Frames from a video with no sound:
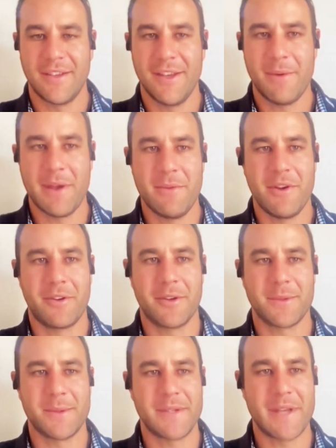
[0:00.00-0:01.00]
Yeah, mate, Merry
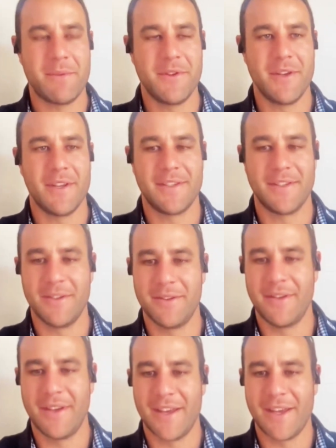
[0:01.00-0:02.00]
Christmas, Happy New Year to
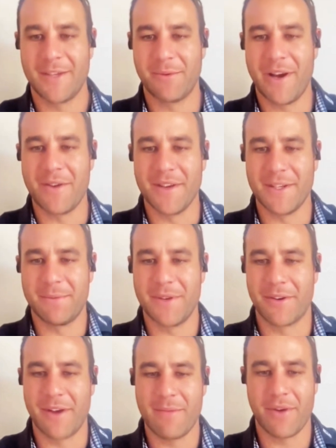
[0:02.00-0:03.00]
you as well. It's
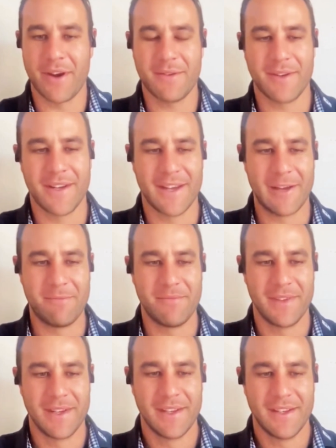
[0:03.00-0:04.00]
been a great break.
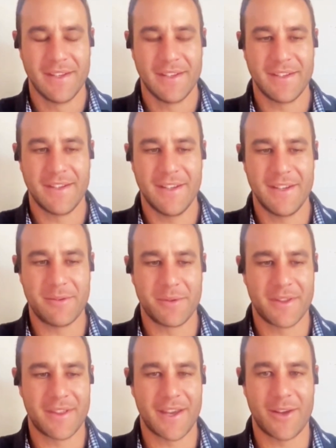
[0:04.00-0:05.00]
You need it
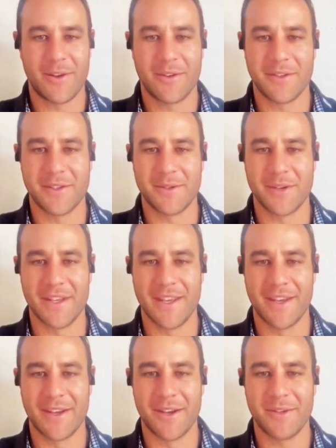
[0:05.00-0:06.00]
with how long the sort of
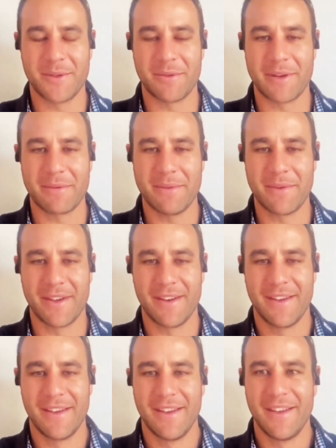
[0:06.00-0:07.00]
year goes with rugby, but
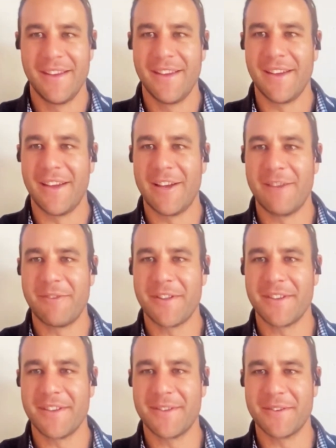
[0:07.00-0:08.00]
I
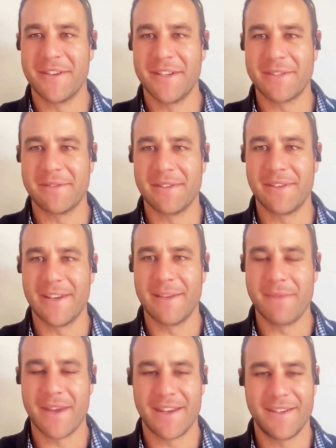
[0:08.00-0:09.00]
think sort of next week we're
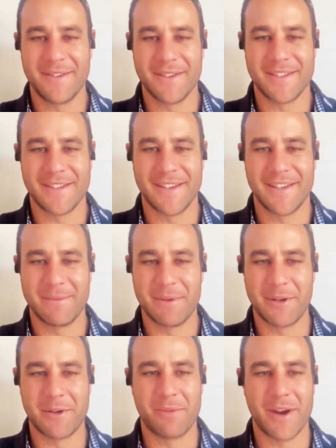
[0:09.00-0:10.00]
getting back into it. So it's
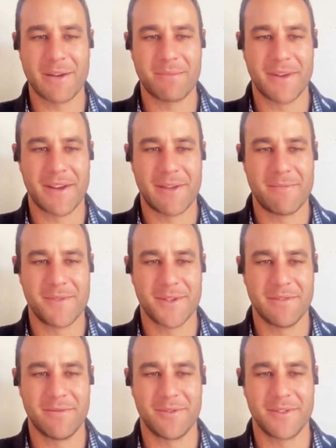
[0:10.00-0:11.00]
been a good break, but I'm
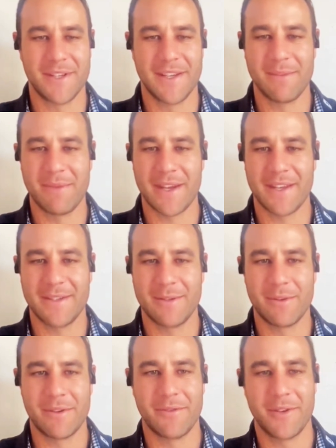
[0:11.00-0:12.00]
looking forward to getting back into
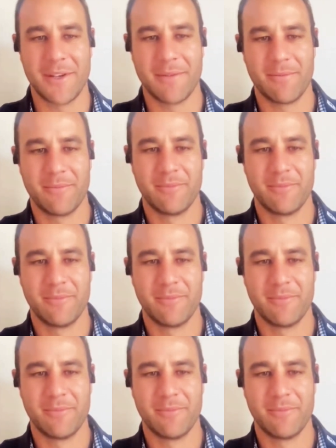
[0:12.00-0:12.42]
a bit of footy.